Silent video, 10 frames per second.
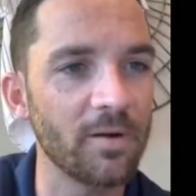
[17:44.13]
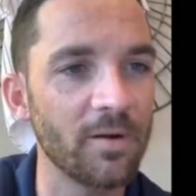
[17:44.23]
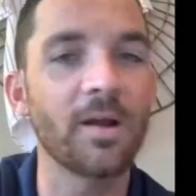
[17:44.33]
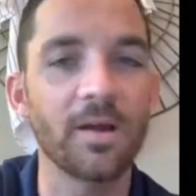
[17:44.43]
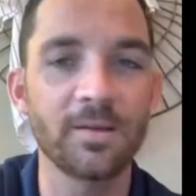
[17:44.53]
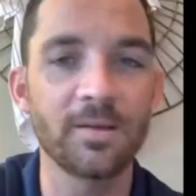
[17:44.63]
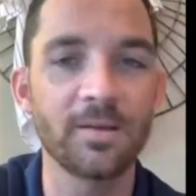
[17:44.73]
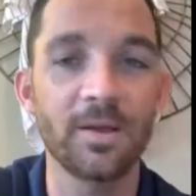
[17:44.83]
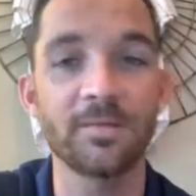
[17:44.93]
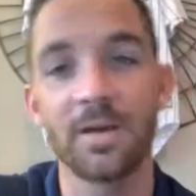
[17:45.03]
Yeah. Yeah.
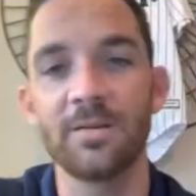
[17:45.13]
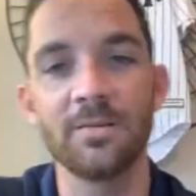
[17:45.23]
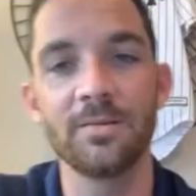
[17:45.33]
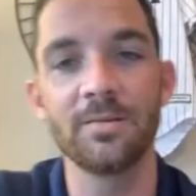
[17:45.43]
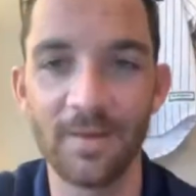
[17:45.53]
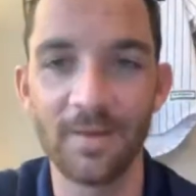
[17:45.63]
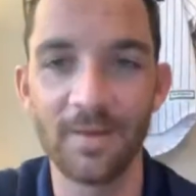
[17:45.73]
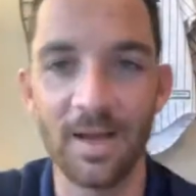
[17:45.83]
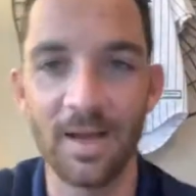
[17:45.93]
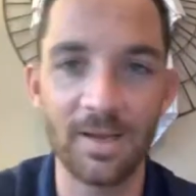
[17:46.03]
I mean,
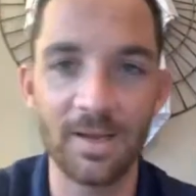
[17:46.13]
they